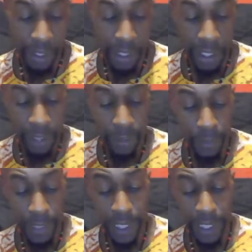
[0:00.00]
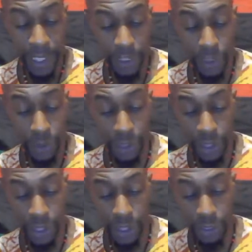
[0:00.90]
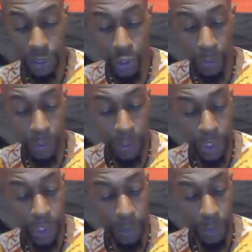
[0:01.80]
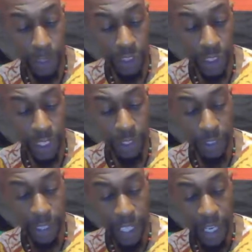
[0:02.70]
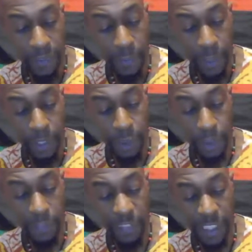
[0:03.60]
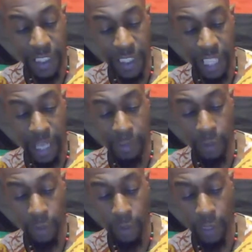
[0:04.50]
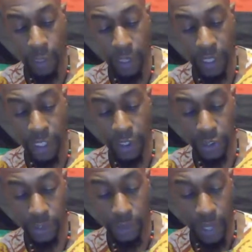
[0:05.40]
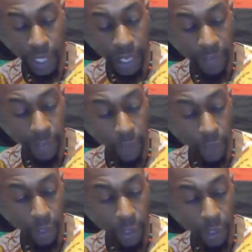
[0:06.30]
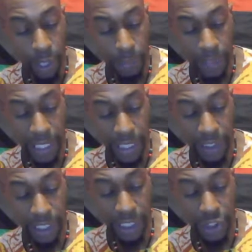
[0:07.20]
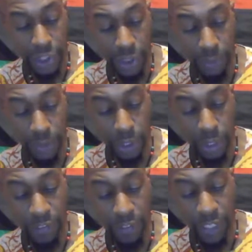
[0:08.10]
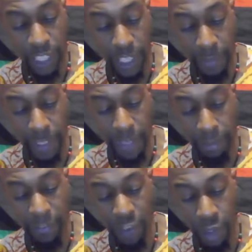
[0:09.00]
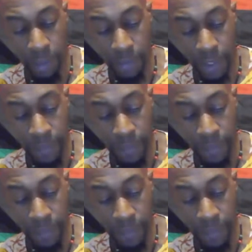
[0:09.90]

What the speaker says: In a really socialist country, no person exploits another. Everyone who is physically able to work does so. Every worker obtains a just return for the labor he performs.